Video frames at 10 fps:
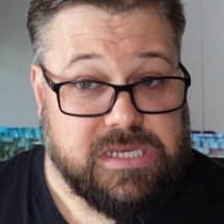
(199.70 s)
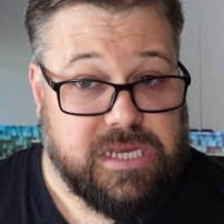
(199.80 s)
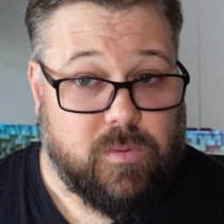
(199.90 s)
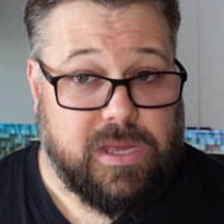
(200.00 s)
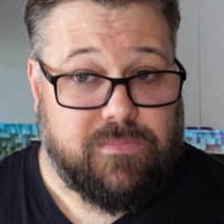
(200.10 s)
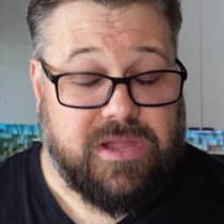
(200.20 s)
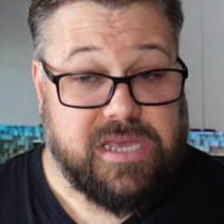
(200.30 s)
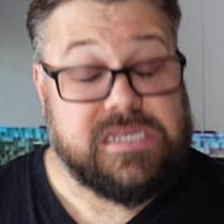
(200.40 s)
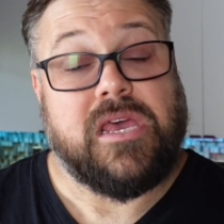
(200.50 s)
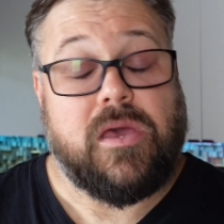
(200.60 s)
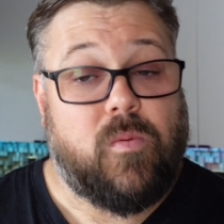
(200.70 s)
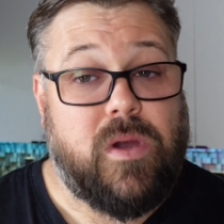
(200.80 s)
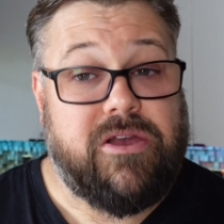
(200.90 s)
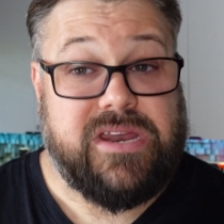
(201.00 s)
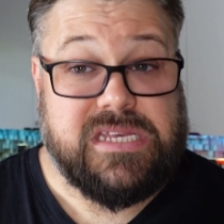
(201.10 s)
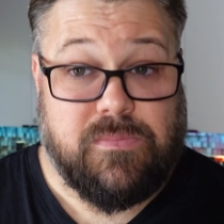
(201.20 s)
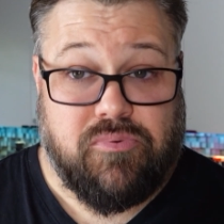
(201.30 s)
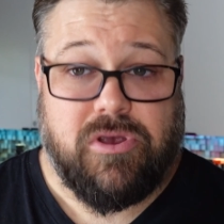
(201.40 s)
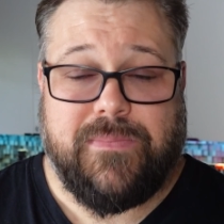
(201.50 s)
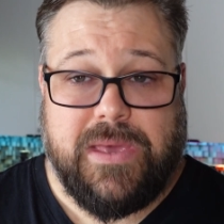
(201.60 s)
in a weird place where it is a
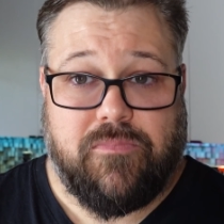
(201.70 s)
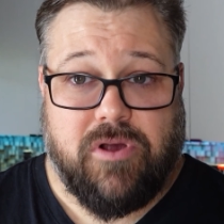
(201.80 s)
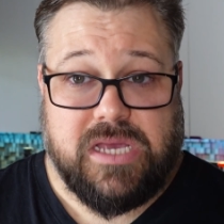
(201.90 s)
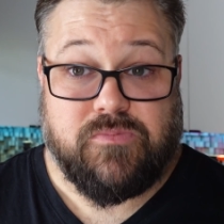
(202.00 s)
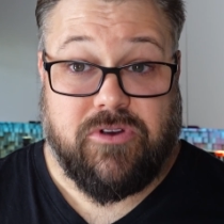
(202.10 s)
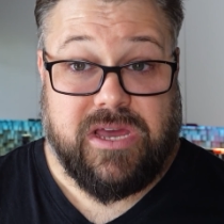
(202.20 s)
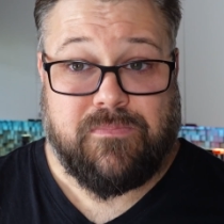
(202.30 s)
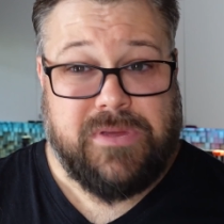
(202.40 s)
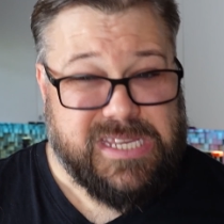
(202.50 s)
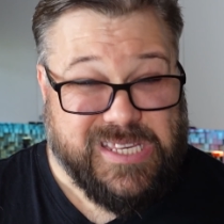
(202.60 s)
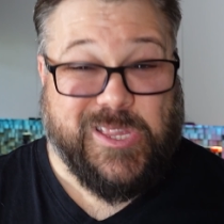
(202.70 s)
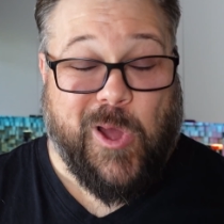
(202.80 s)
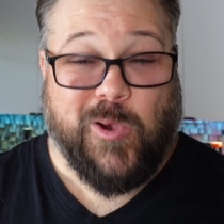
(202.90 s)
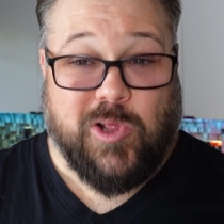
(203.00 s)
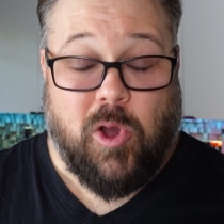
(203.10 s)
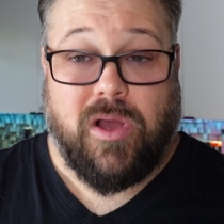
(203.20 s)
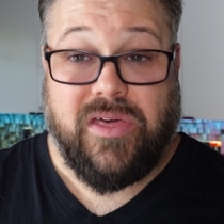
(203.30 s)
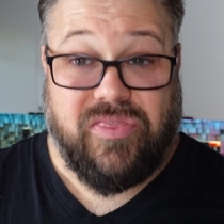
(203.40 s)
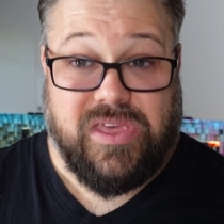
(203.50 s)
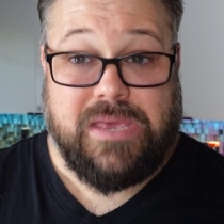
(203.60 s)
premium price product, but it's no longer
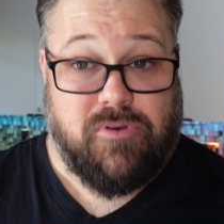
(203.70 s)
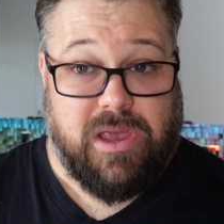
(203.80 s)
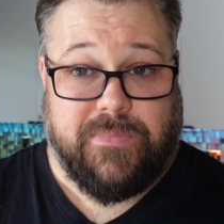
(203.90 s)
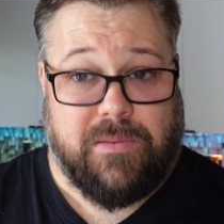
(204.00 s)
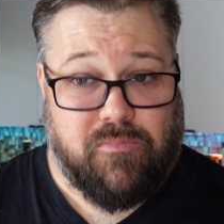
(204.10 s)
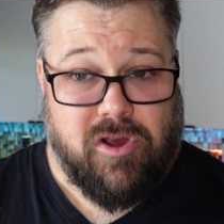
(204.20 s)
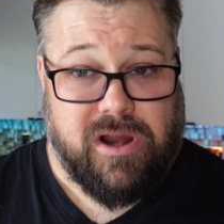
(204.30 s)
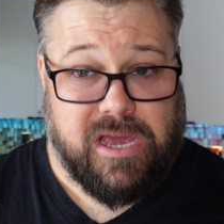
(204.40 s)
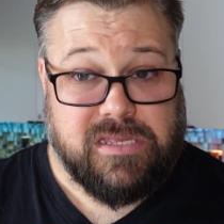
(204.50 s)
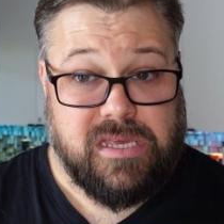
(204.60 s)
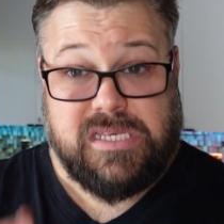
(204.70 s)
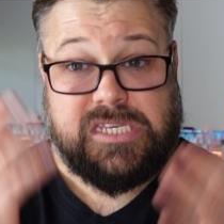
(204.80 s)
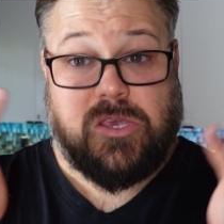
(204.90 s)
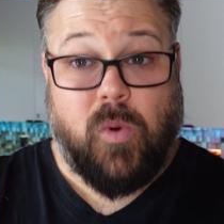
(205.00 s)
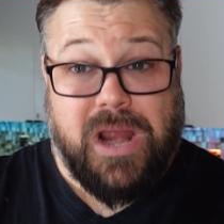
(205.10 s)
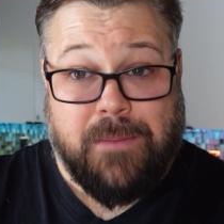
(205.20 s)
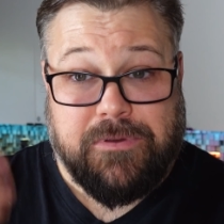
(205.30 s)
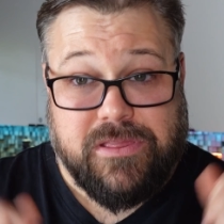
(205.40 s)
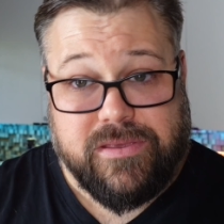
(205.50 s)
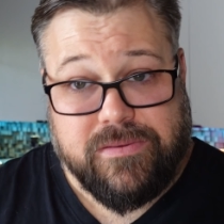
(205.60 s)
the premium product. So what
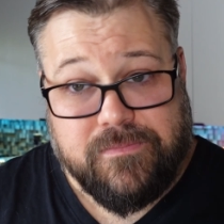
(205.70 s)
happened?